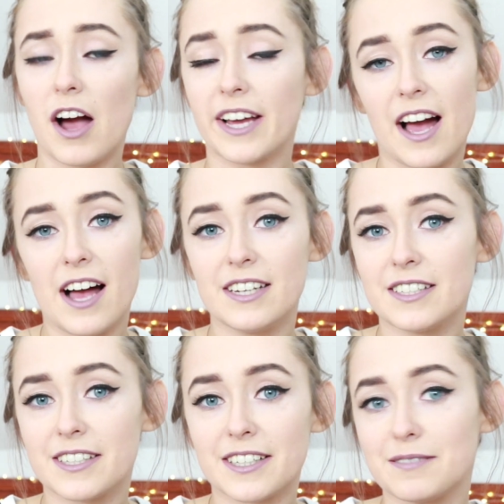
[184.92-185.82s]
I
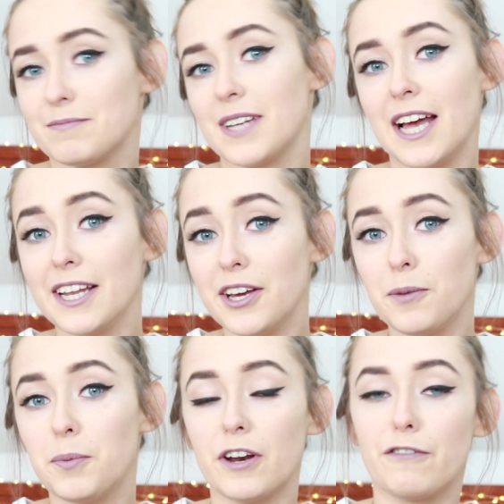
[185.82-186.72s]
can't tell
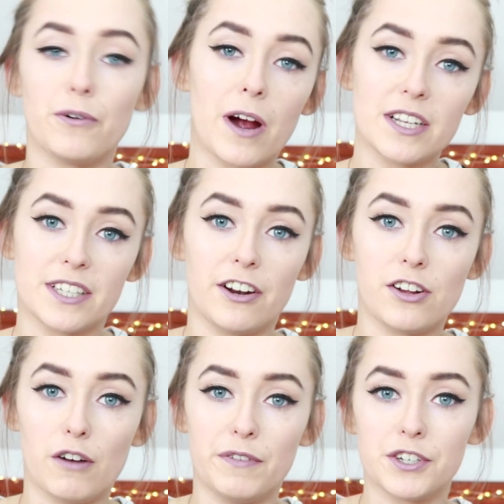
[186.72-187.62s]
you, but if you are
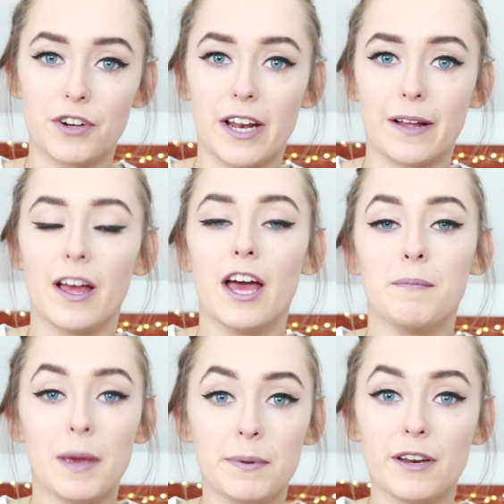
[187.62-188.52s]
starting off interrailing,
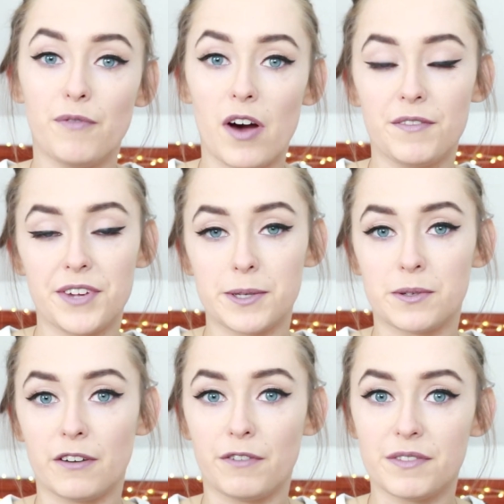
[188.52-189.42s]
maybe do 5
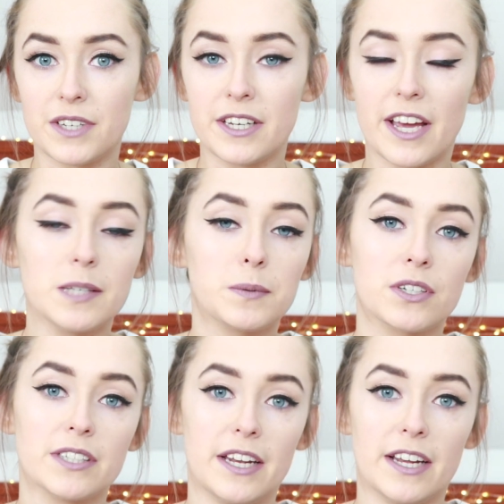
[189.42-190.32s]
days within 15 days,
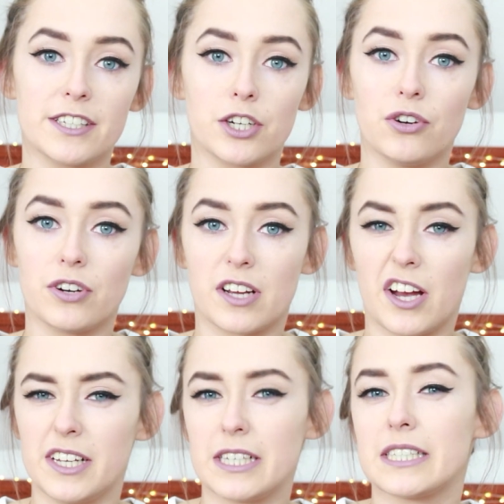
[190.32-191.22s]
because then that's a good
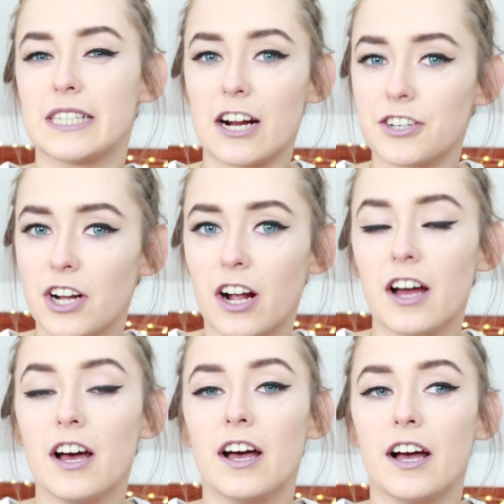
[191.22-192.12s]
kind of starter,
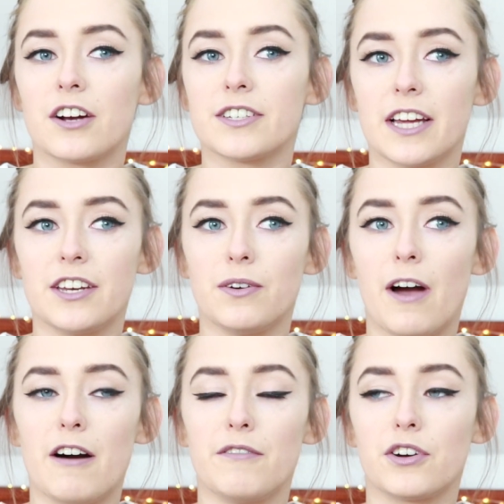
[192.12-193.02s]
because then you
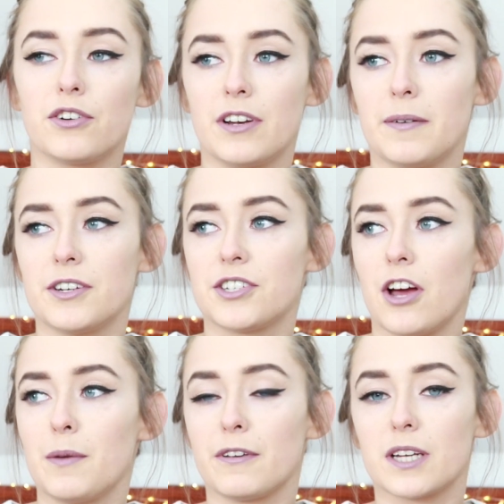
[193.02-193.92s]
have a good amount of
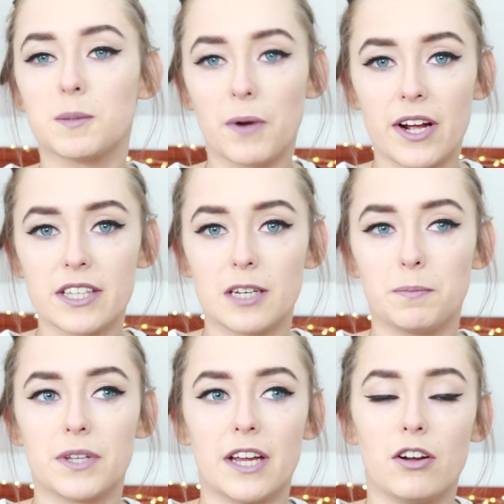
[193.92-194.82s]
time to experience
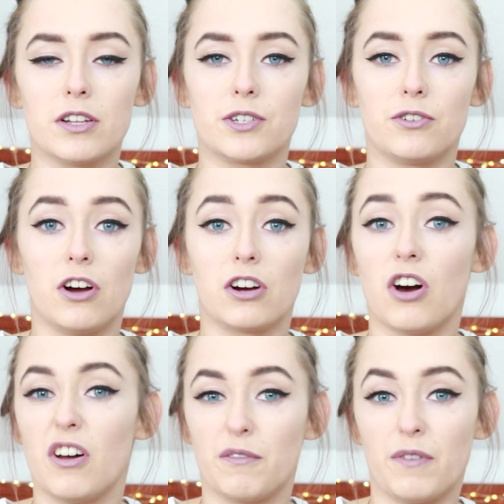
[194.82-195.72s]
it, but then also you're not
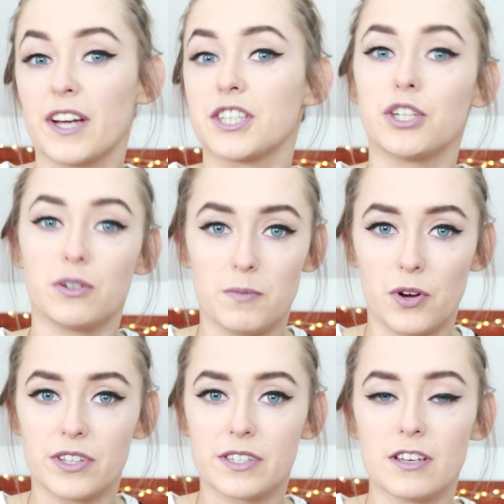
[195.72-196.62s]
gone for 2
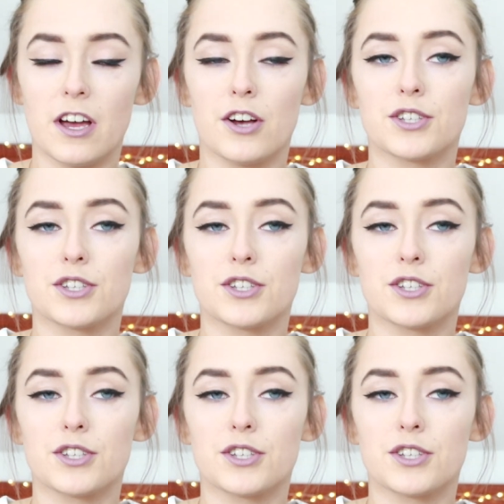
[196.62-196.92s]
months.